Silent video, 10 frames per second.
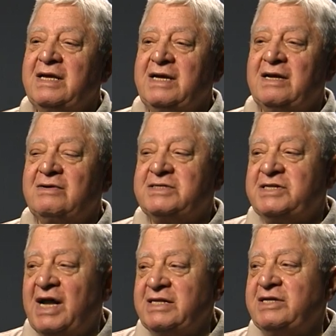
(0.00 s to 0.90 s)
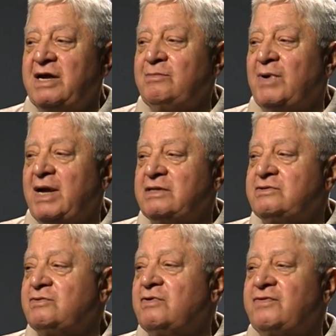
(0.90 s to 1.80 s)
you know, it's not done by
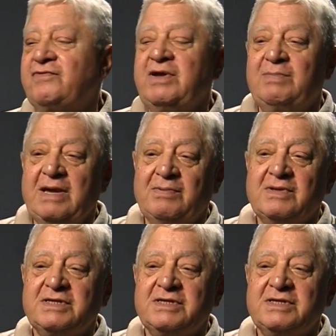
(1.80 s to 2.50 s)
2 or 3 people.